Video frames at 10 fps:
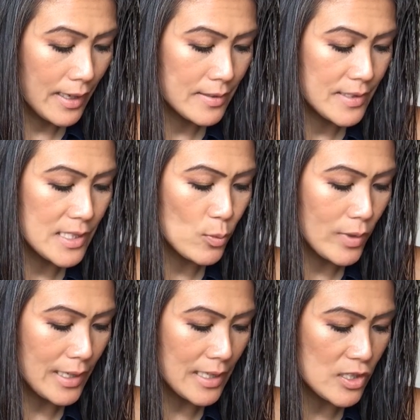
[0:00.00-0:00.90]
and this
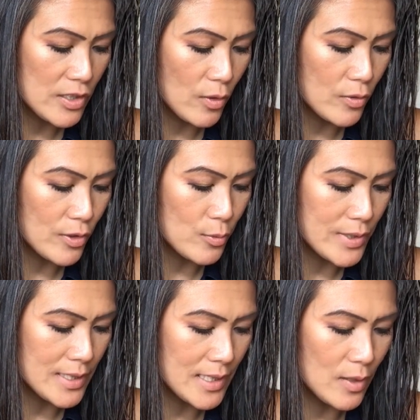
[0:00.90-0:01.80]
one actually on the
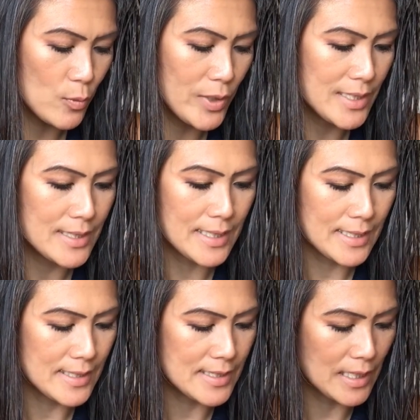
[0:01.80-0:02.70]
receipt reads
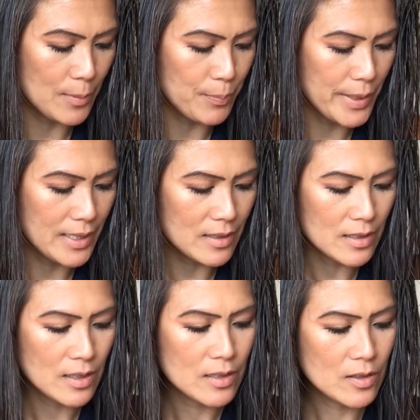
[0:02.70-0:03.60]
that it is a
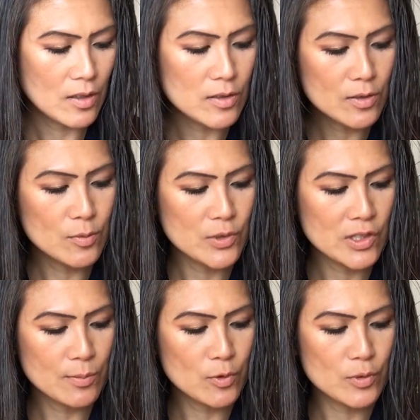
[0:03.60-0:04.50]
pink color,
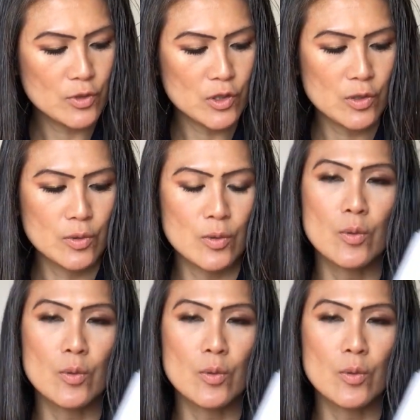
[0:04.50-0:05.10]
which I'm going to show